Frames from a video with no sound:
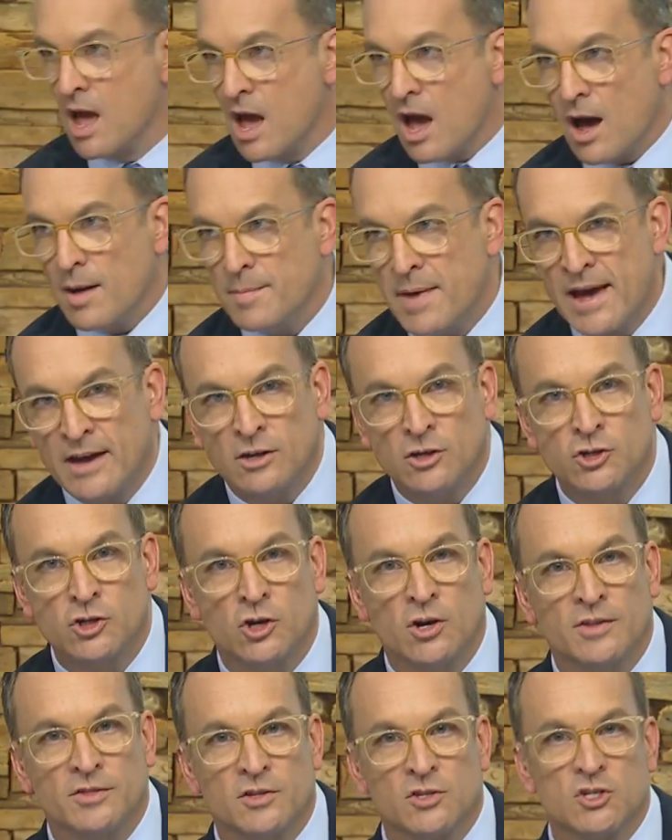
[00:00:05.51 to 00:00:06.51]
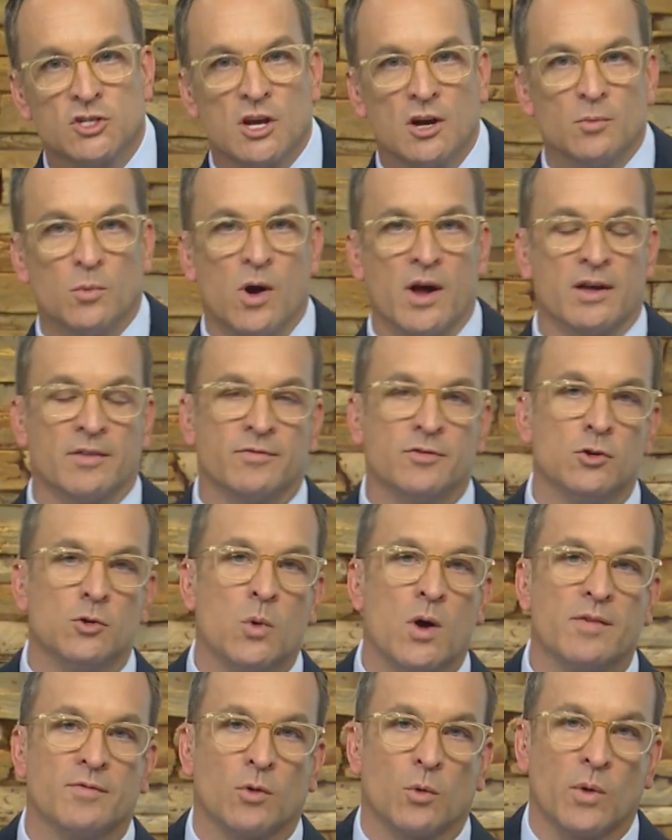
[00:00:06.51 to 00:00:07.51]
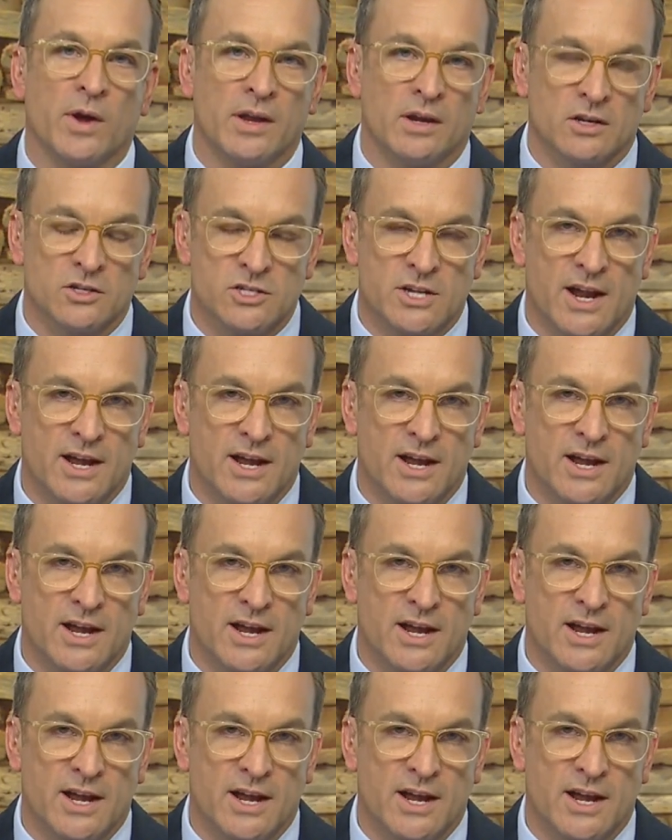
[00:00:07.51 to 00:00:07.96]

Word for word: A manager at the subway in Fuquay-Varina